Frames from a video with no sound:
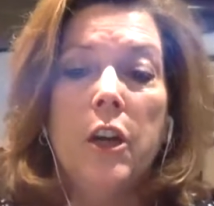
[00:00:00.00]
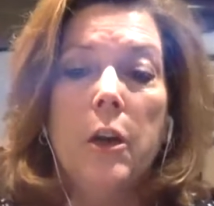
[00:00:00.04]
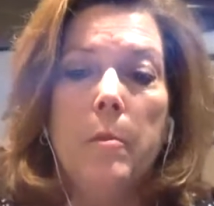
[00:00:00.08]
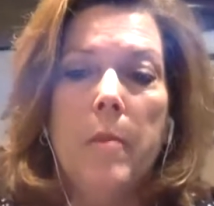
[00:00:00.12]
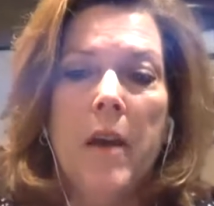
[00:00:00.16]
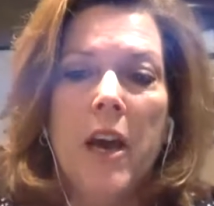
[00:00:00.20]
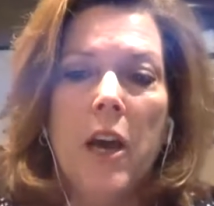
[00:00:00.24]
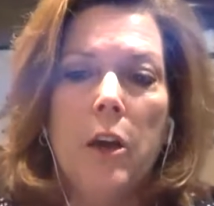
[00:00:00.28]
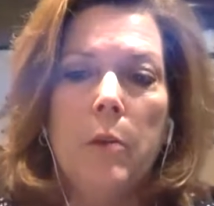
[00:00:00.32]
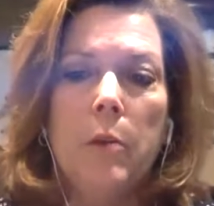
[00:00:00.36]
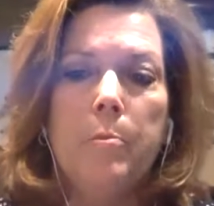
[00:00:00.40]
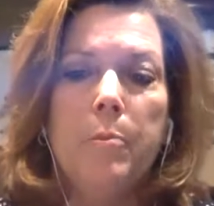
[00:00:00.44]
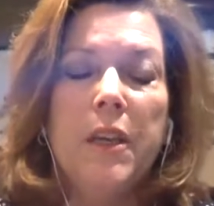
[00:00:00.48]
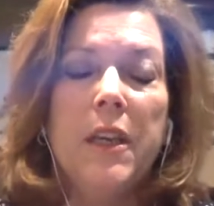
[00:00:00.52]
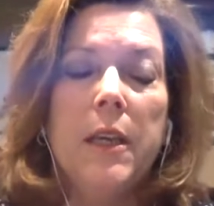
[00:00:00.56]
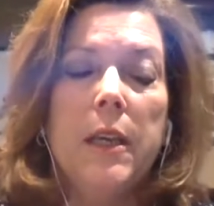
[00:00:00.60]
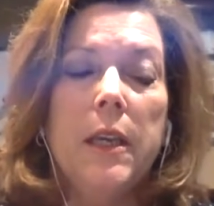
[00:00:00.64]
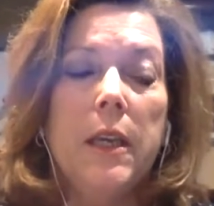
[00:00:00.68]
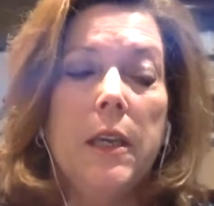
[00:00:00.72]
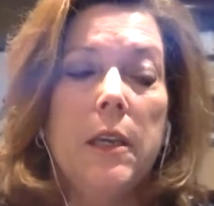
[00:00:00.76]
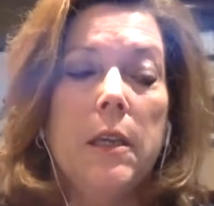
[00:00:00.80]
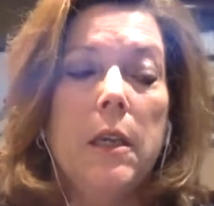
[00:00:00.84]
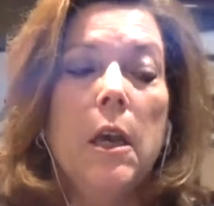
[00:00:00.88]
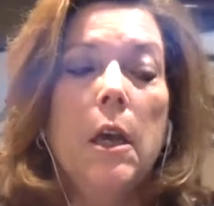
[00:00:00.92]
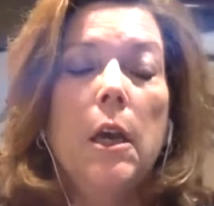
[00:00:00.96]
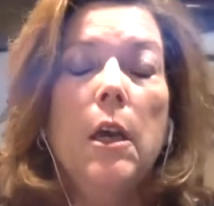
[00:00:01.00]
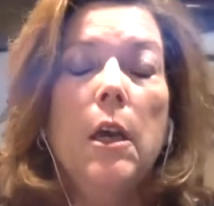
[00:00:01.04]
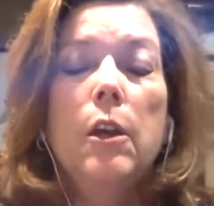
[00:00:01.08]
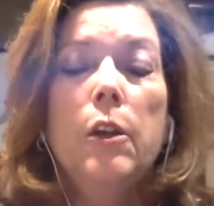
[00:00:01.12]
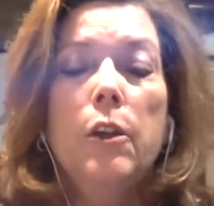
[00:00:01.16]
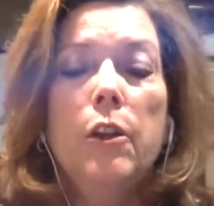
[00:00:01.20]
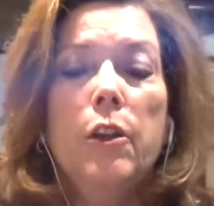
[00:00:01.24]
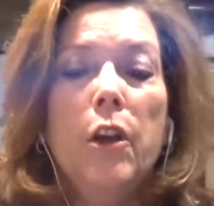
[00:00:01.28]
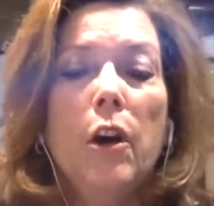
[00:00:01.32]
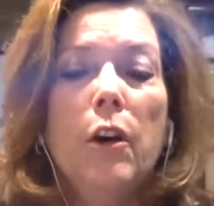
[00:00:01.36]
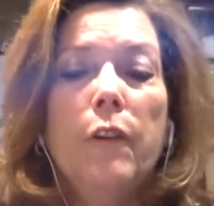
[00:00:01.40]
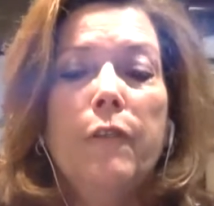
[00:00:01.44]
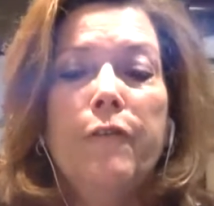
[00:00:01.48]
about it being
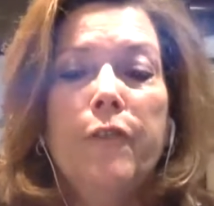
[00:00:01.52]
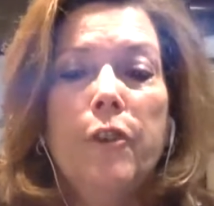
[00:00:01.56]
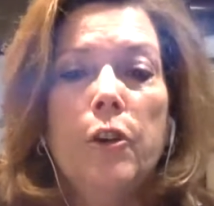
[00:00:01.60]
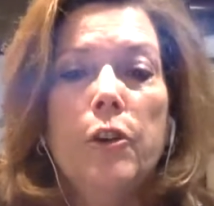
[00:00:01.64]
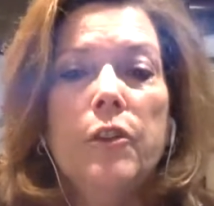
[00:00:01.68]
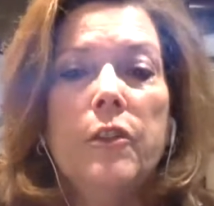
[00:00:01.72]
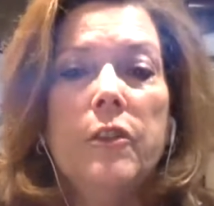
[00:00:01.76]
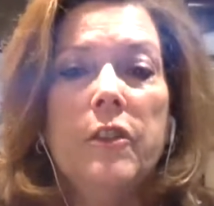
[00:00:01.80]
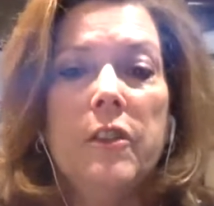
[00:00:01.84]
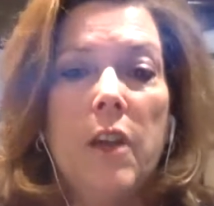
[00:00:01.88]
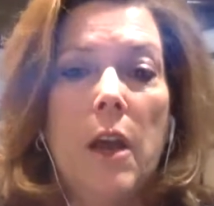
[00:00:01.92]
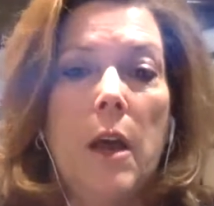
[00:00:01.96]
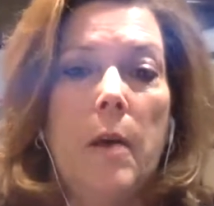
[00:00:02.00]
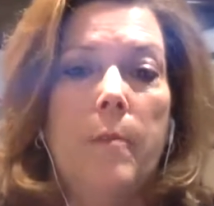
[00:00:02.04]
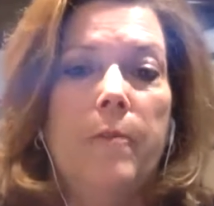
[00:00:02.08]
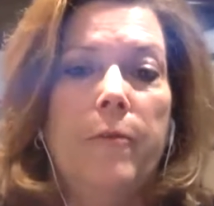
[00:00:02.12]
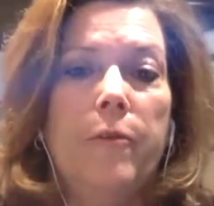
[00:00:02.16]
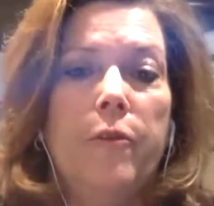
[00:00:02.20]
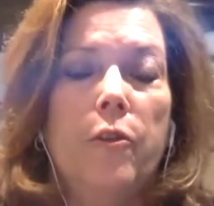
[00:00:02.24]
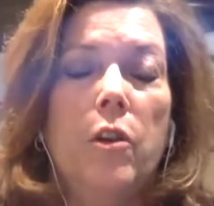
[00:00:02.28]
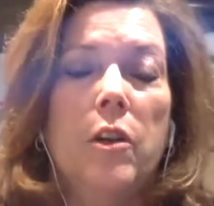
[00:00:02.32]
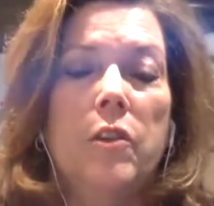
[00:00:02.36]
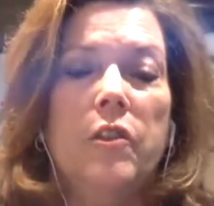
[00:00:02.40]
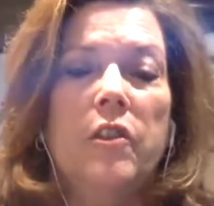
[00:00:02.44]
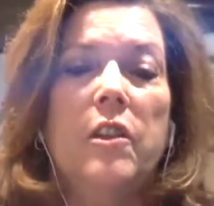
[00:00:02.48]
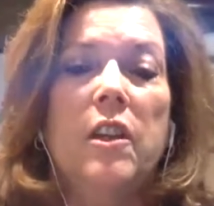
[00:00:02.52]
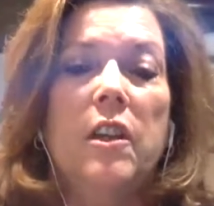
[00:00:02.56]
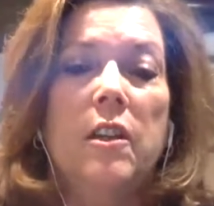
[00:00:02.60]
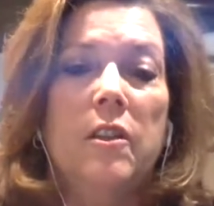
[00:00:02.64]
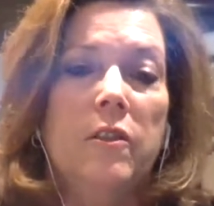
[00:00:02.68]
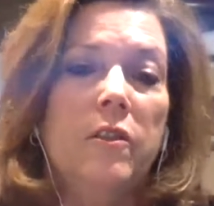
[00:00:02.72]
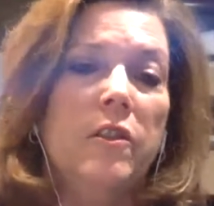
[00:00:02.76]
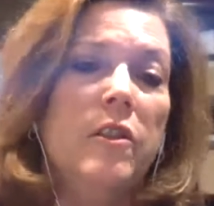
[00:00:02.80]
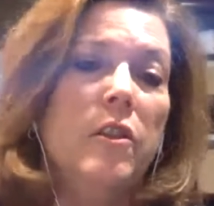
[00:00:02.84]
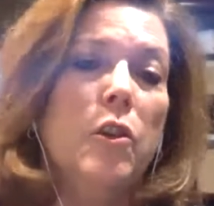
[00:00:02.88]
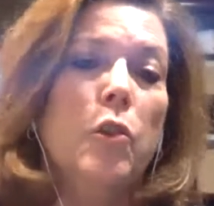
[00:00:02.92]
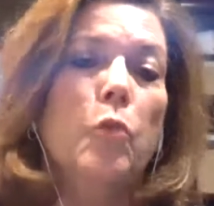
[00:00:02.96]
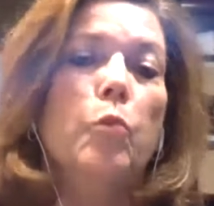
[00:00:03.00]
the first step for us to
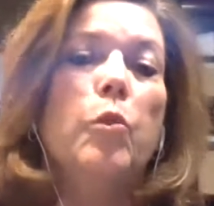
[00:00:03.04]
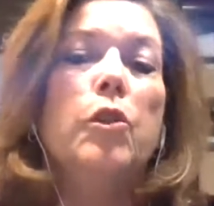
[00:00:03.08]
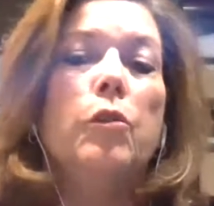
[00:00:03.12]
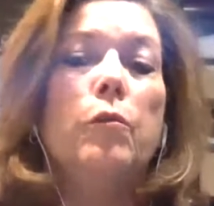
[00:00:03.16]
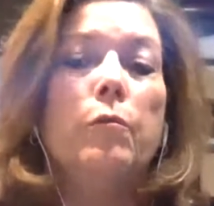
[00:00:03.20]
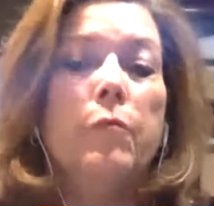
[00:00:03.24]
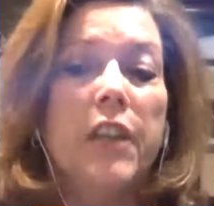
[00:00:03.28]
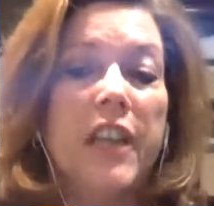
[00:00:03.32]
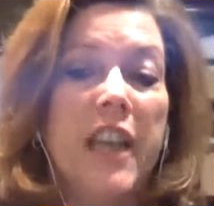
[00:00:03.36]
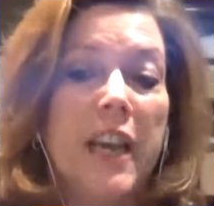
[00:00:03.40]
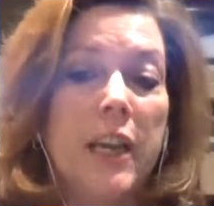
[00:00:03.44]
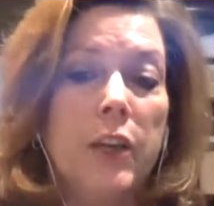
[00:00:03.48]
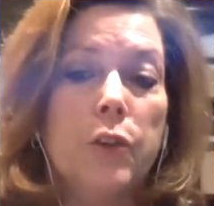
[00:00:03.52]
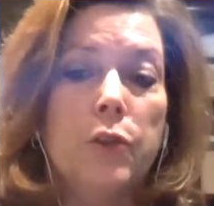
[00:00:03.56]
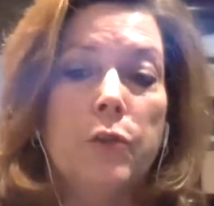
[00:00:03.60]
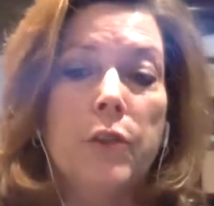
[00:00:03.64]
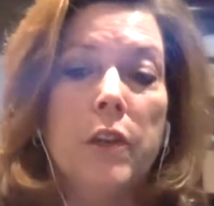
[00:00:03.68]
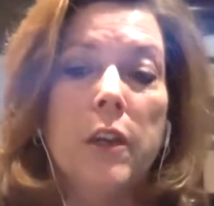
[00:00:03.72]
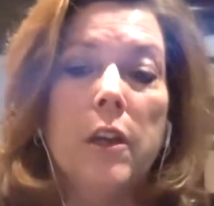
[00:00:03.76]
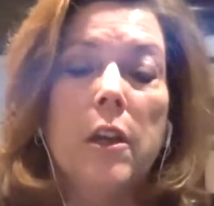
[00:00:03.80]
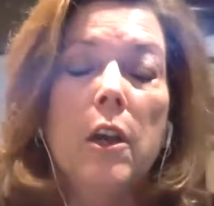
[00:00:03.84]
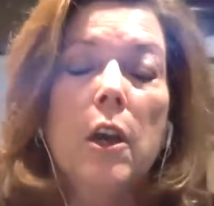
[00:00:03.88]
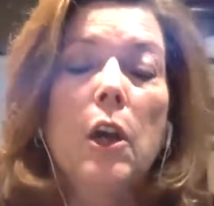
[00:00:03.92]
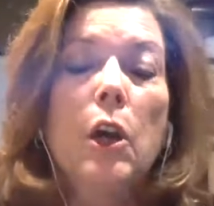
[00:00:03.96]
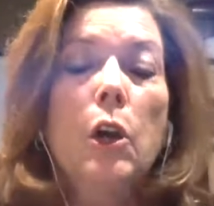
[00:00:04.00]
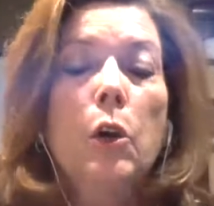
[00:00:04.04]
consider with reentry.